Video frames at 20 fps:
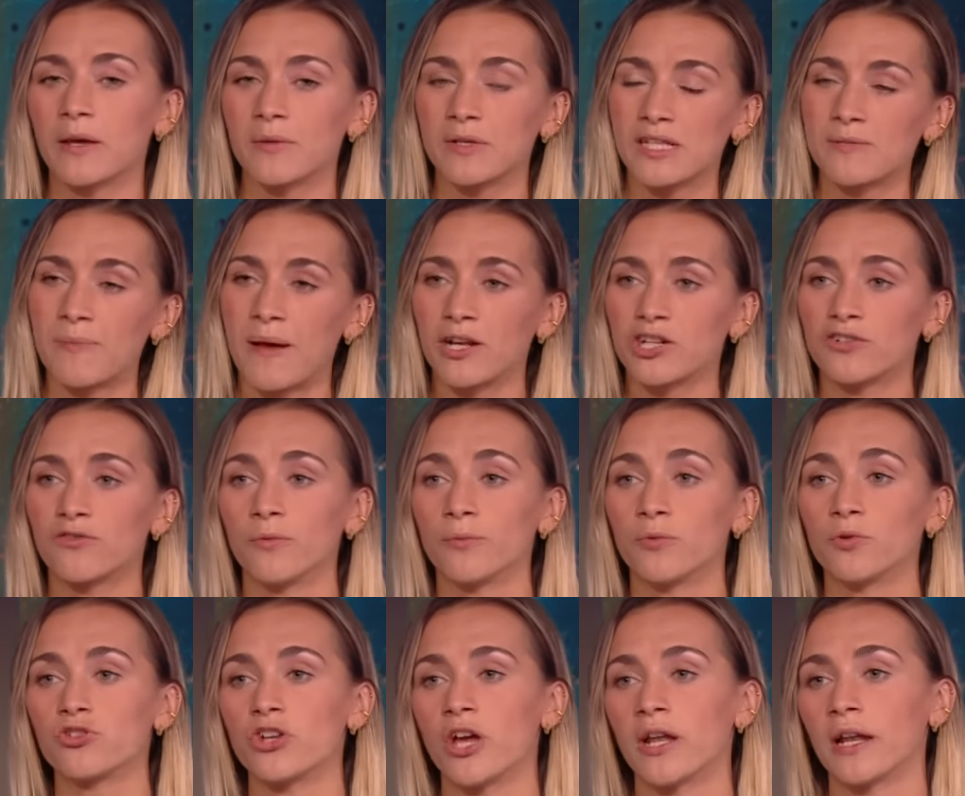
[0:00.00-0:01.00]
there was a Spanish
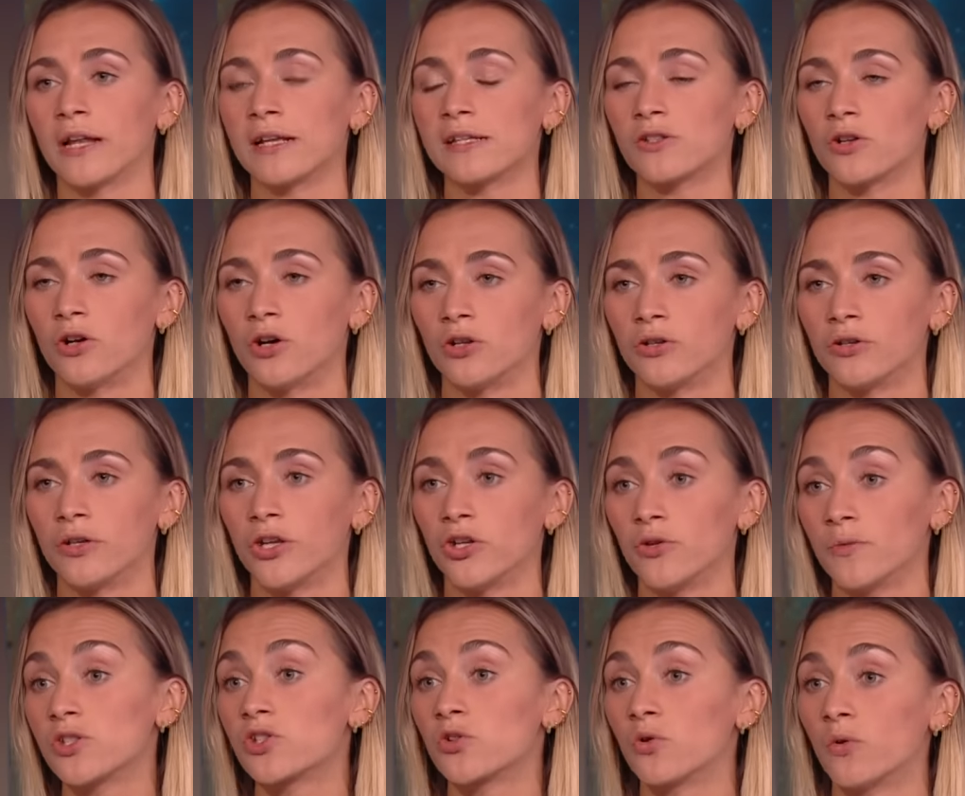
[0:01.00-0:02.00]
football journalist on
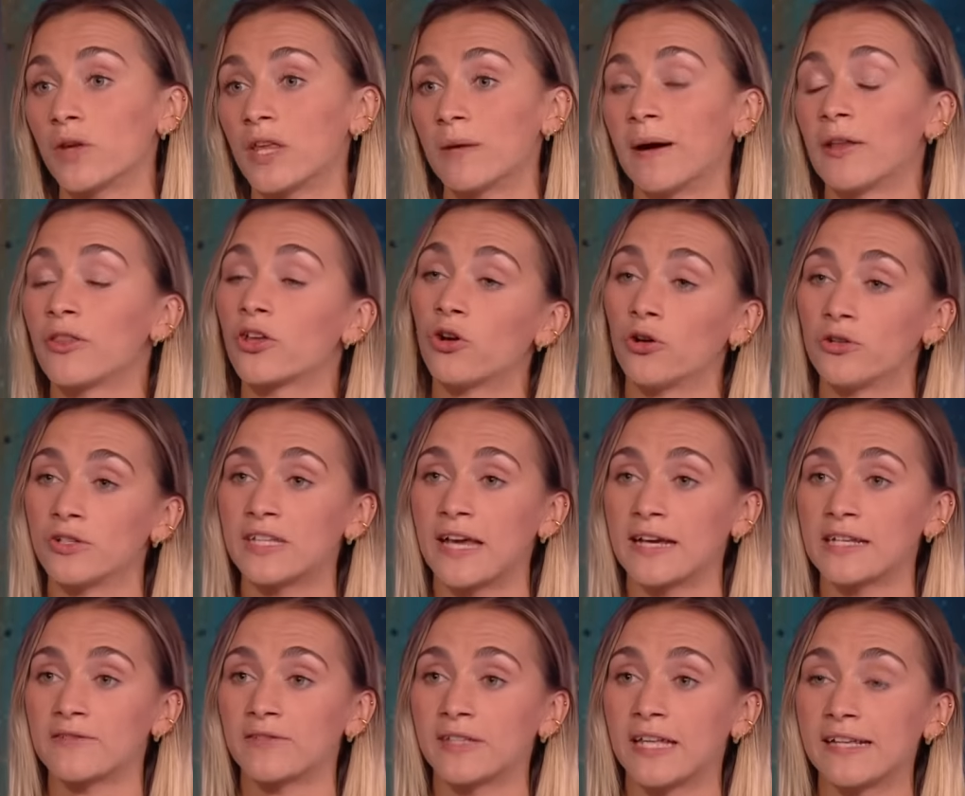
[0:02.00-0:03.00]
who was talking about the
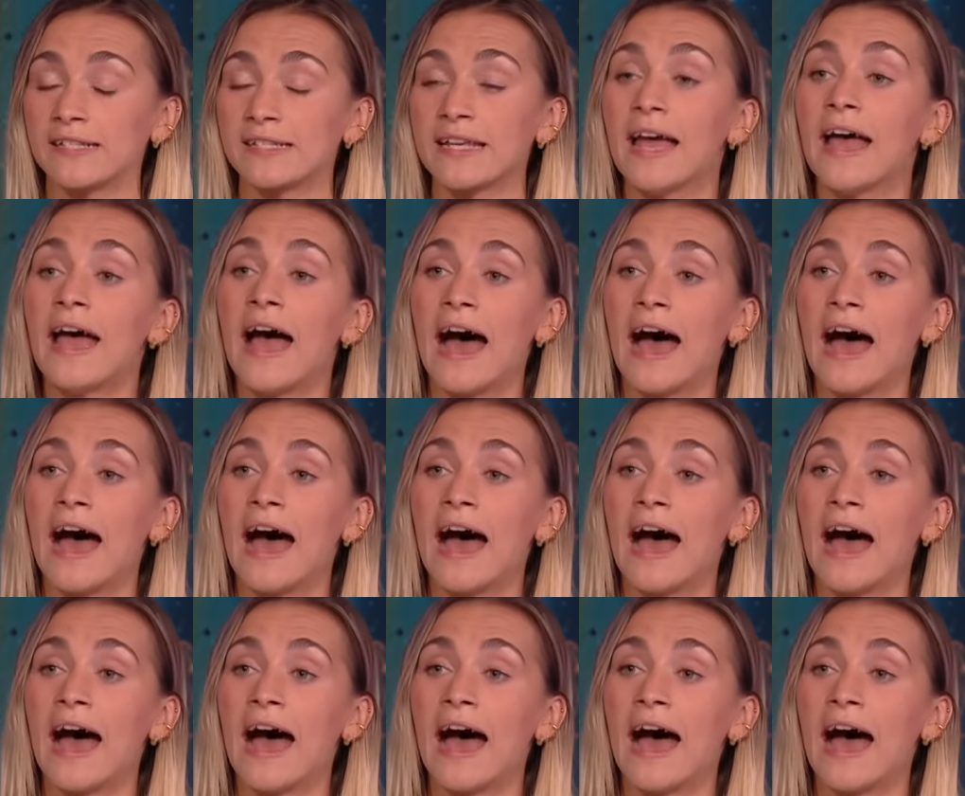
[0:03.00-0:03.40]
context for this.